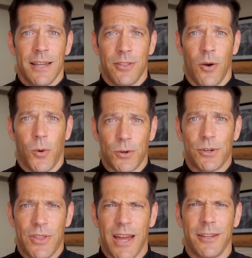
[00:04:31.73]
the
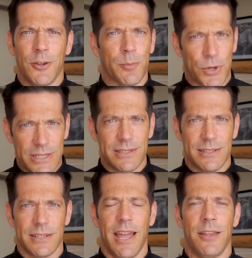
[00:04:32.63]
horror that your
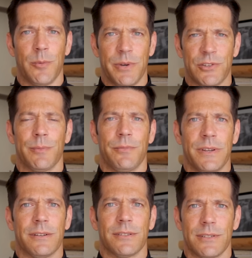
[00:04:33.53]
priest and your bishop
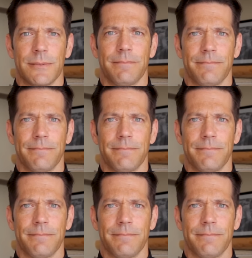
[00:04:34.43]
feels.